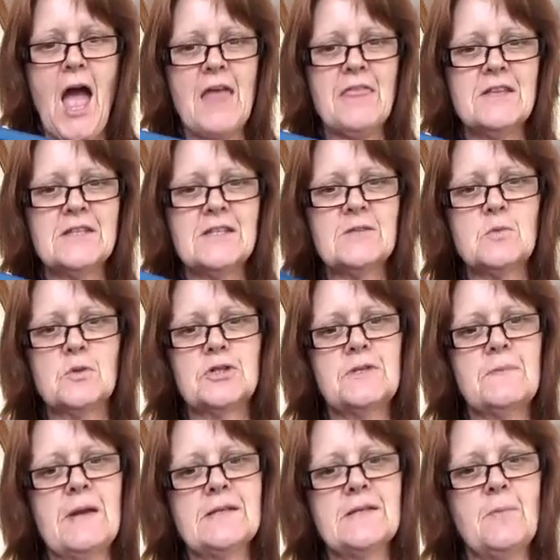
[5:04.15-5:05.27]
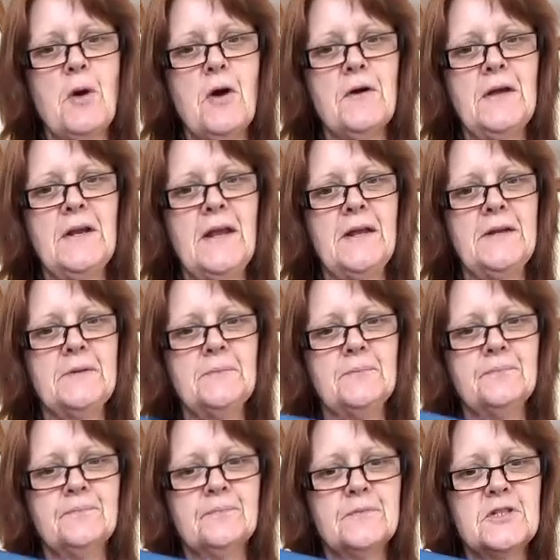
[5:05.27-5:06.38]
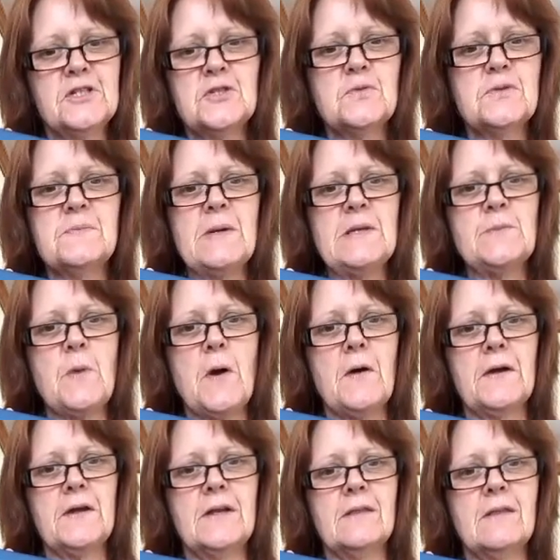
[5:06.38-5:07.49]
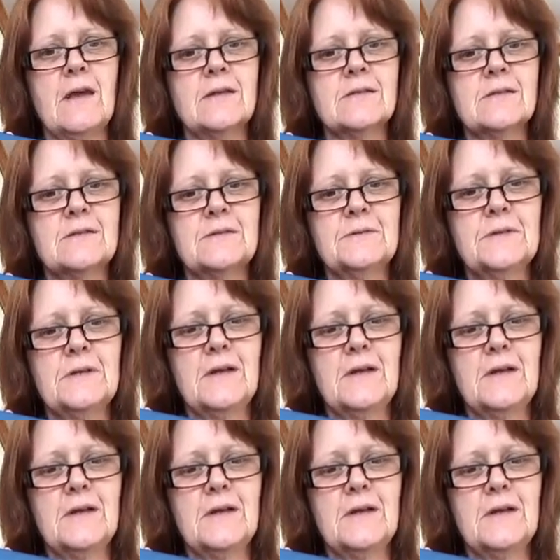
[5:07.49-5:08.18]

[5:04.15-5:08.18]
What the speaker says: And this is what she makes her parking in. She's always made her parking in this.